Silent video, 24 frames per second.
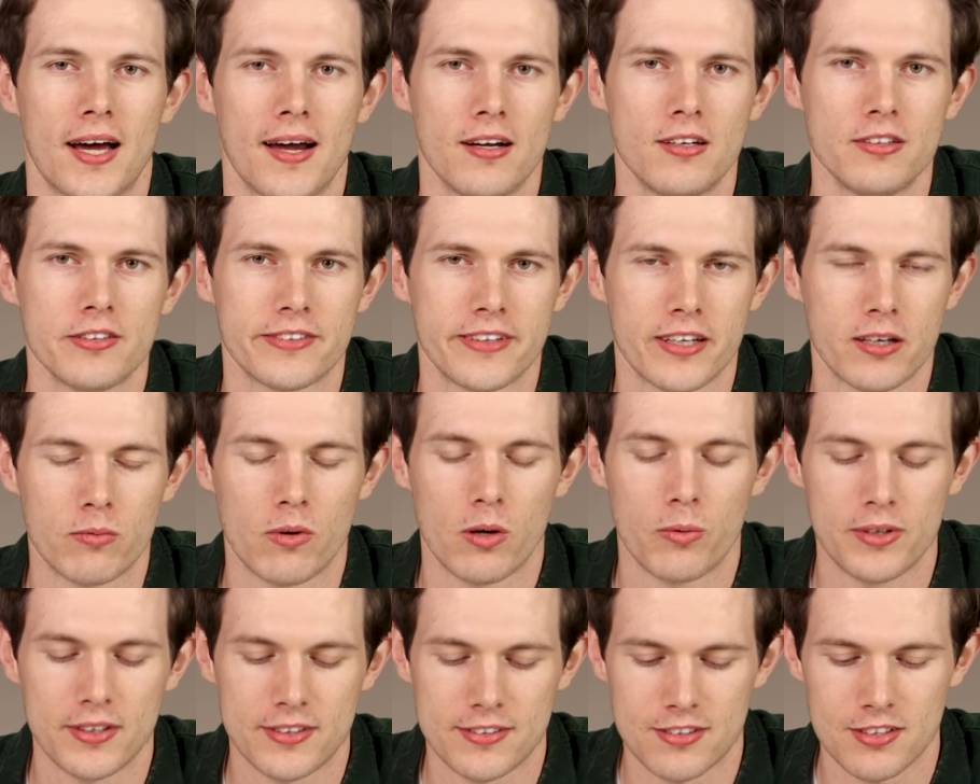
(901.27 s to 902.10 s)
tiles, like
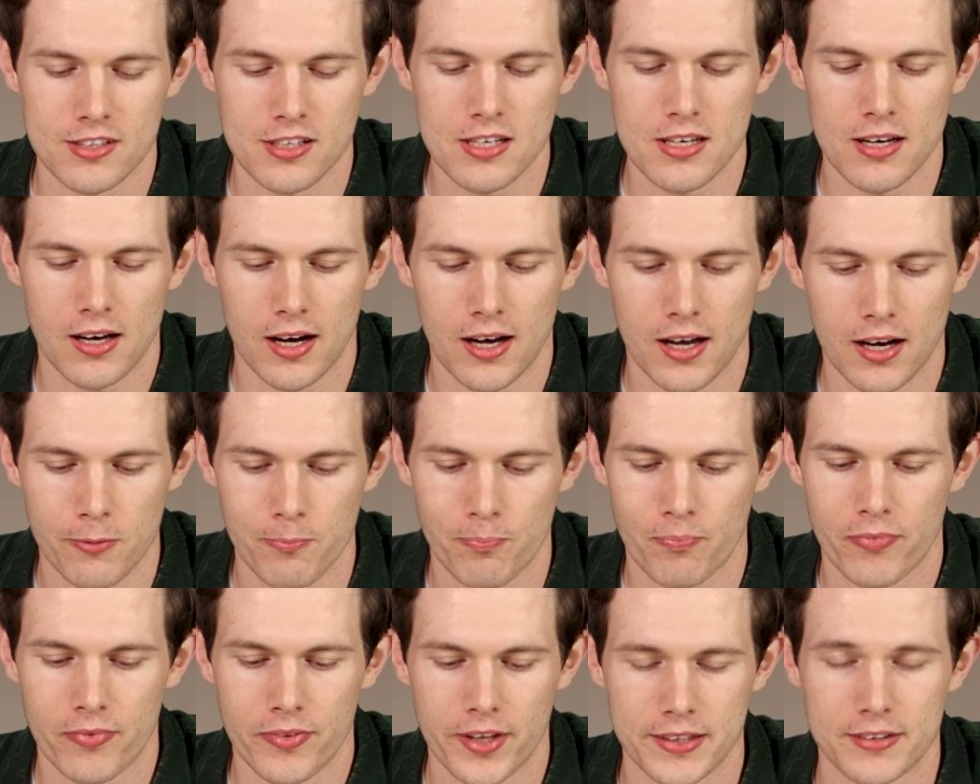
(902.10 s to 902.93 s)
what we see
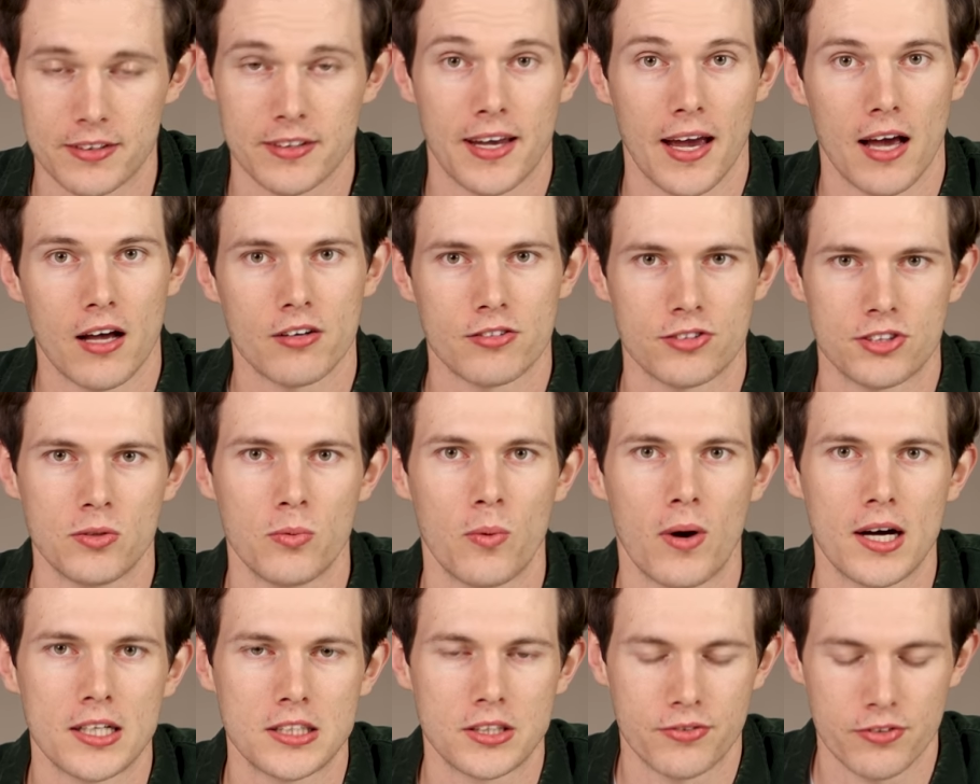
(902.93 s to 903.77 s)
on like the Galaxy
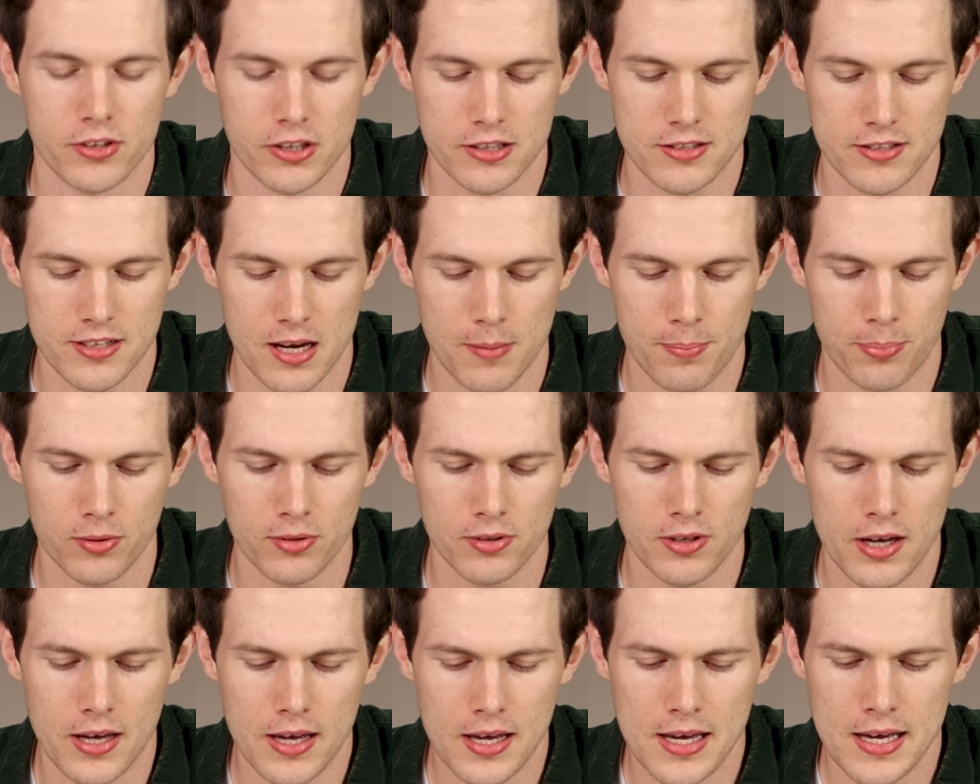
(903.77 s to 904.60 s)
Watch, for
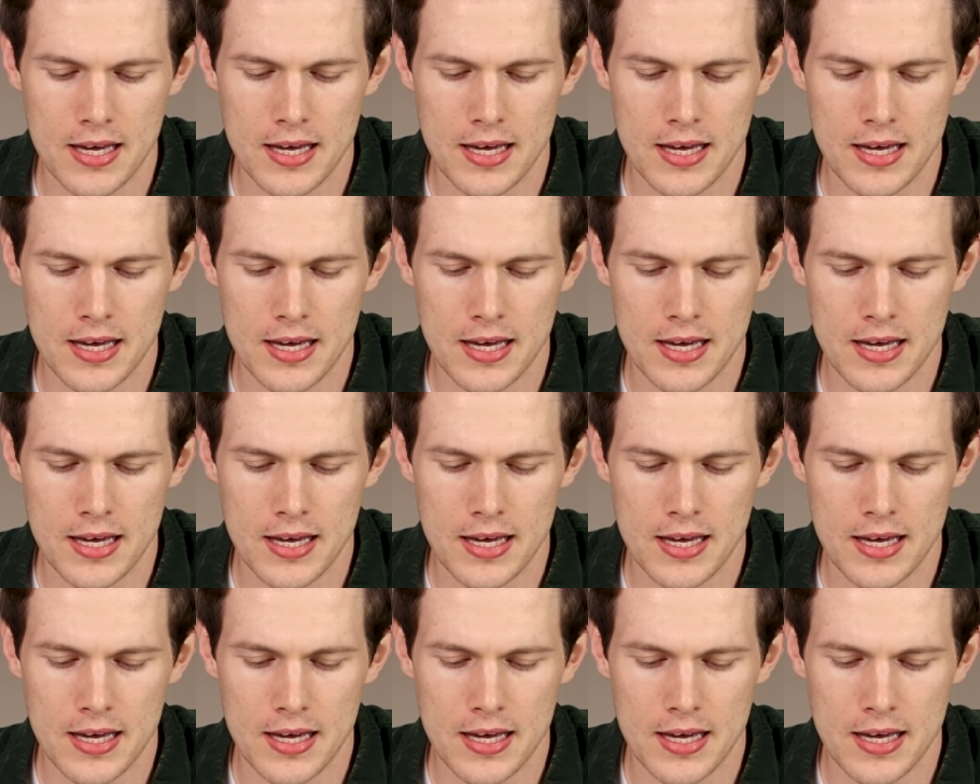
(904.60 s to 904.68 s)
example.